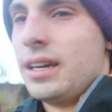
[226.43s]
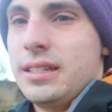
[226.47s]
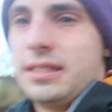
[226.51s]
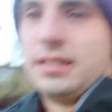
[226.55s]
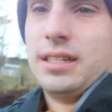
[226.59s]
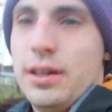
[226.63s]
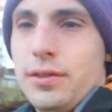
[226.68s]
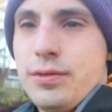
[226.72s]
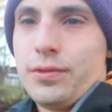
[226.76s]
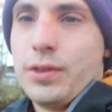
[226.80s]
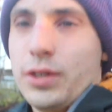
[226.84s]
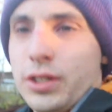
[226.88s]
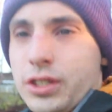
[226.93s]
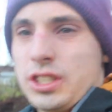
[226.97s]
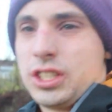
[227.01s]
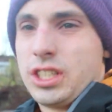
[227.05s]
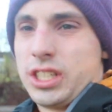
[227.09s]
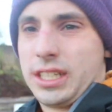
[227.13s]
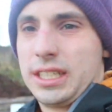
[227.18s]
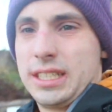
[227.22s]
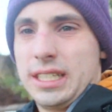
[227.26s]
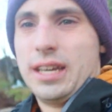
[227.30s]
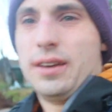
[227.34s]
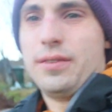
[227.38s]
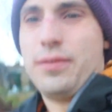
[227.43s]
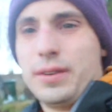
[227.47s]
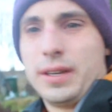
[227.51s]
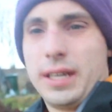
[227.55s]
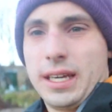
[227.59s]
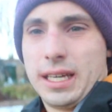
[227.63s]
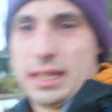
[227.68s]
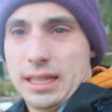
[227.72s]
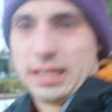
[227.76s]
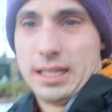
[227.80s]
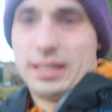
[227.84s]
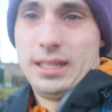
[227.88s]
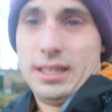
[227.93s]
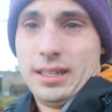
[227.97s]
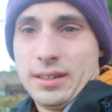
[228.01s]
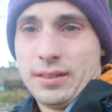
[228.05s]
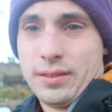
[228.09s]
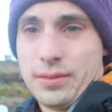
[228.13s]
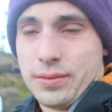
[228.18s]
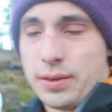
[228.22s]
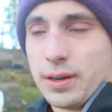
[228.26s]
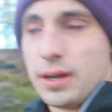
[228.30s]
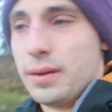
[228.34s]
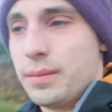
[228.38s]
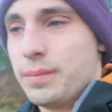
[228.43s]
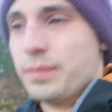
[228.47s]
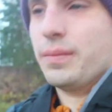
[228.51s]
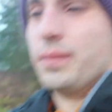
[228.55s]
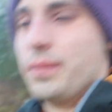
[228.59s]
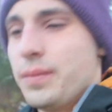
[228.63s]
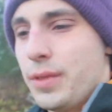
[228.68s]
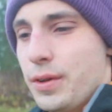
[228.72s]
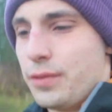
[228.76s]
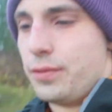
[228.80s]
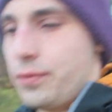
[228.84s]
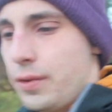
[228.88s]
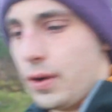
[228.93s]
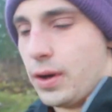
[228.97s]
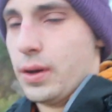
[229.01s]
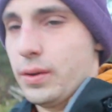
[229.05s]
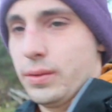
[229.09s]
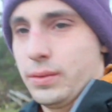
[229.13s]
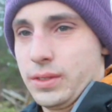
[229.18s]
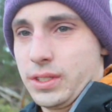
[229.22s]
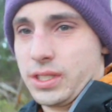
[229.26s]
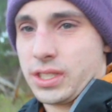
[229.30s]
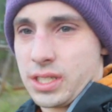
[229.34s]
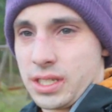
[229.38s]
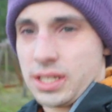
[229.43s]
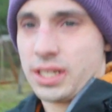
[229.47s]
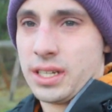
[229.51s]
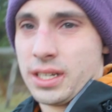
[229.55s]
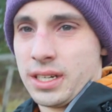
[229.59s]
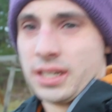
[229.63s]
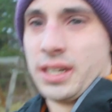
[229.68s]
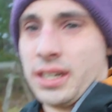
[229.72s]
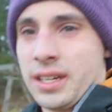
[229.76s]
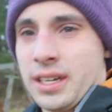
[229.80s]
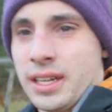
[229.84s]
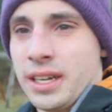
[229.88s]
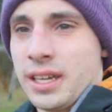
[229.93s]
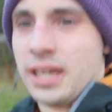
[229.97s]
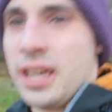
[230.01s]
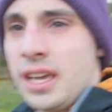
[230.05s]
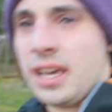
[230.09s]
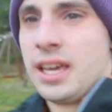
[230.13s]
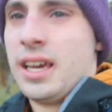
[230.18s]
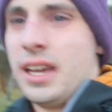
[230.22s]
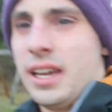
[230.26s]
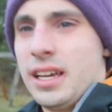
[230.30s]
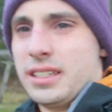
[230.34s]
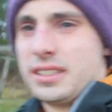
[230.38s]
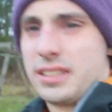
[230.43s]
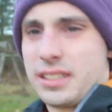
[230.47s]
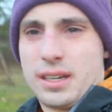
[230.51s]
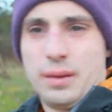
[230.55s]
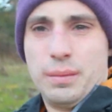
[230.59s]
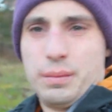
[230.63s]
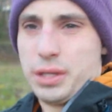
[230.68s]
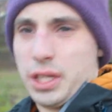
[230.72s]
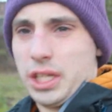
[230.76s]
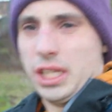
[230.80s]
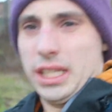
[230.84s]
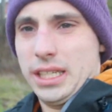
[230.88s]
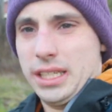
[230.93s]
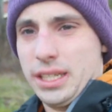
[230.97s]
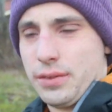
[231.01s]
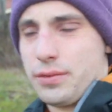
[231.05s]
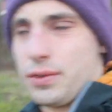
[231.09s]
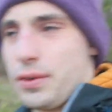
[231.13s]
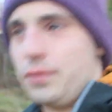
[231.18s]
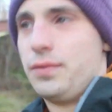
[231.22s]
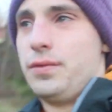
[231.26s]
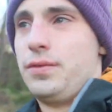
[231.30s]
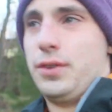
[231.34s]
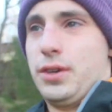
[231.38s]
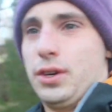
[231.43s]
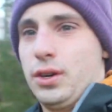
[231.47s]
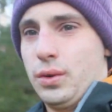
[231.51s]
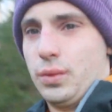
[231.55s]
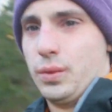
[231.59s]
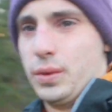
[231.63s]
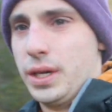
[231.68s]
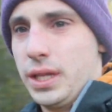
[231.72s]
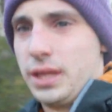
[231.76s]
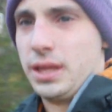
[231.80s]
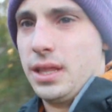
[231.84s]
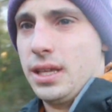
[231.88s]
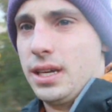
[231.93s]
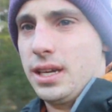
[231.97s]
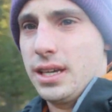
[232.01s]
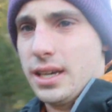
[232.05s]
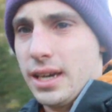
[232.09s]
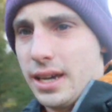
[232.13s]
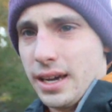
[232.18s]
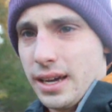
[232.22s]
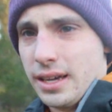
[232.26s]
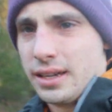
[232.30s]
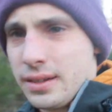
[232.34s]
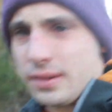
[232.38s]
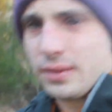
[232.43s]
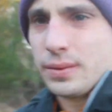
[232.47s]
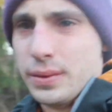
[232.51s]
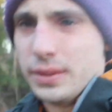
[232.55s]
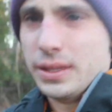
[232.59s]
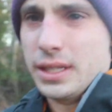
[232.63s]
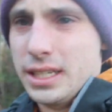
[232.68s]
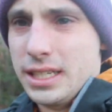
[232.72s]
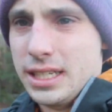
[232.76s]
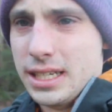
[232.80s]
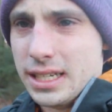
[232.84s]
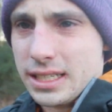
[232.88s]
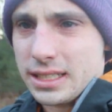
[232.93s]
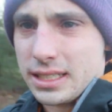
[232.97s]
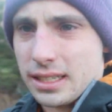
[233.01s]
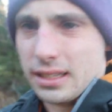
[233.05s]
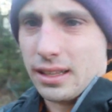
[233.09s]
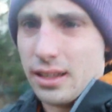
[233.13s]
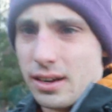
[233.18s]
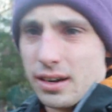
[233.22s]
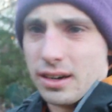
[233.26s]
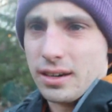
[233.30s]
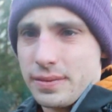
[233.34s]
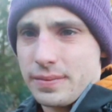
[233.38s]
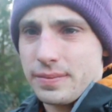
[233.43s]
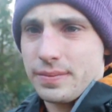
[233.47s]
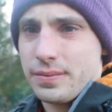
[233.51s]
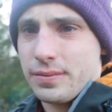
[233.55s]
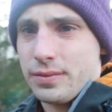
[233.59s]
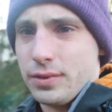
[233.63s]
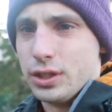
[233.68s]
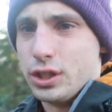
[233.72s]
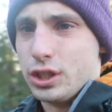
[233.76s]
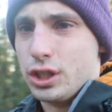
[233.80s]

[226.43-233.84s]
differs significantly from the phones. It's a completely different feel with the, uh, with the DSLR, for